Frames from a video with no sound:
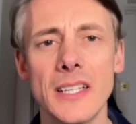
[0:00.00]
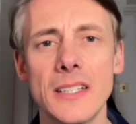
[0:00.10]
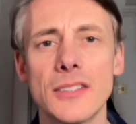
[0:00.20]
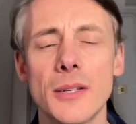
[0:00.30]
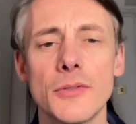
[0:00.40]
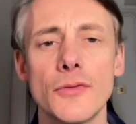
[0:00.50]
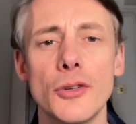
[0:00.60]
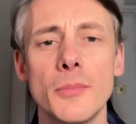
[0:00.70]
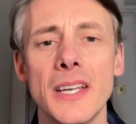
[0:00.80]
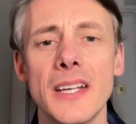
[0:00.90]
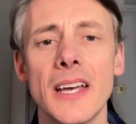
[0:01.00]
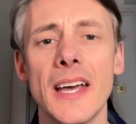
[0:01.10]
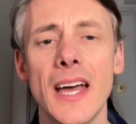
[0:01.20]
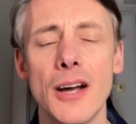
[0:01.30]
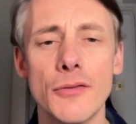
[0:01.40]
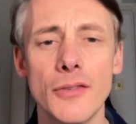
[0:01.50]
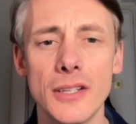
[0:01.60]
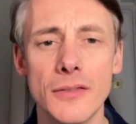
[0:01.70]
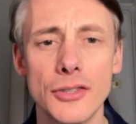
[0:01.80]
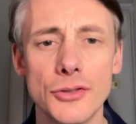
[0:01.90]
in terms of you being a healthy
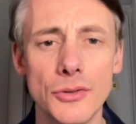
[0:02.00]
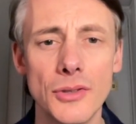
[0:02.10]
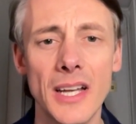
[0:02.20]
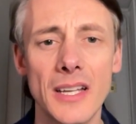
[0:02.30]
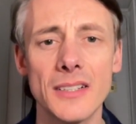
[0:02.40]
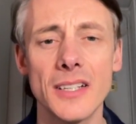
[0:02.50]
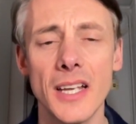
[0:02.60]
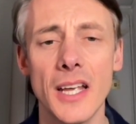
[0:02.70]
individual. And